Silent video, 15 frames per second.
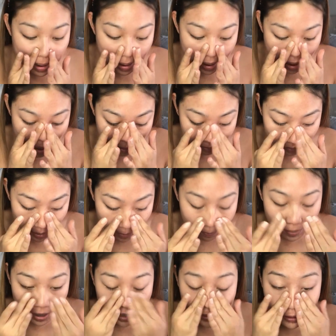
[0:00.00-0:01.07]

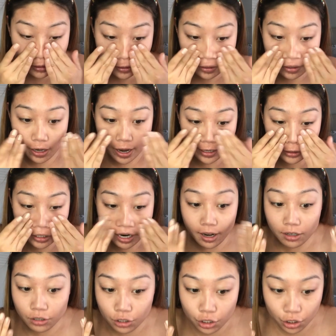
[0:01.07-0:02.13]
but it
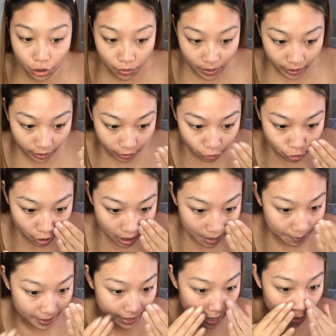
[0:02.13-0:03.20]
does do a good
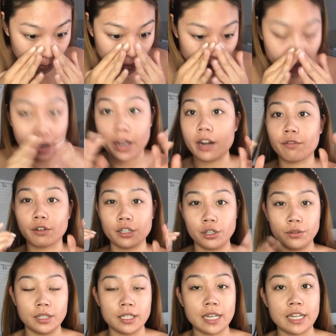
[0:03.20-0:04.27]
job at helping kind of
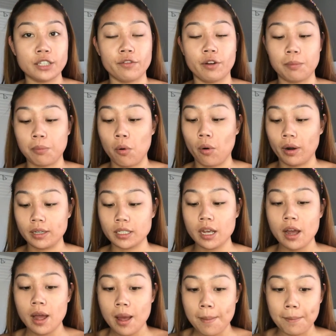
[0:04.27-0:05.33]
reduce the size of your pores,
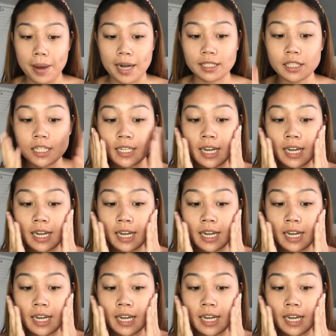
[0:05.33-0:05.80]
but the